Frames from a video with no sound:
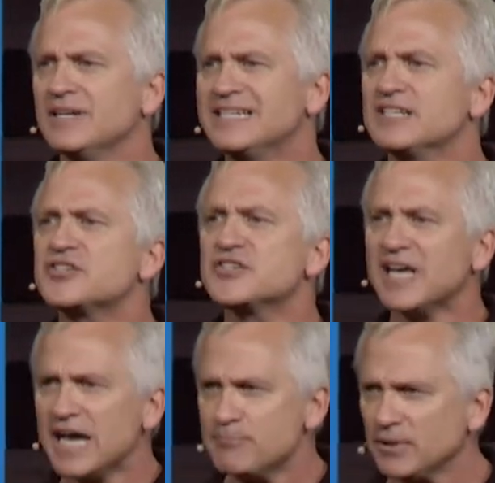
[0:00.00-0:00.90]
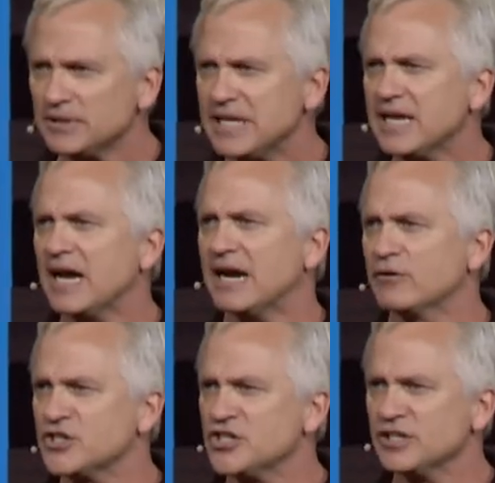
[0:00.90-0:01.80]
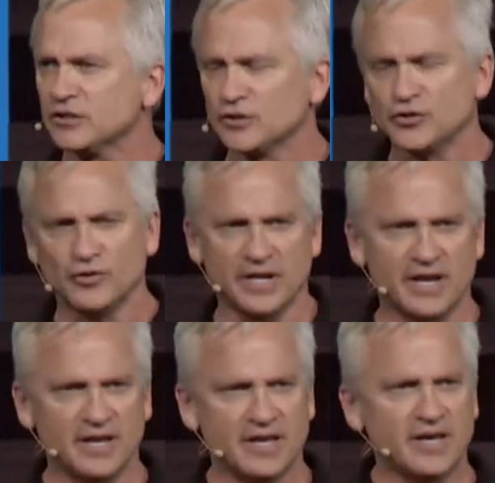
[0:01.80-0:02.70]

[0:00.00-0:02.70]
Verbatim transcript: discipling our children,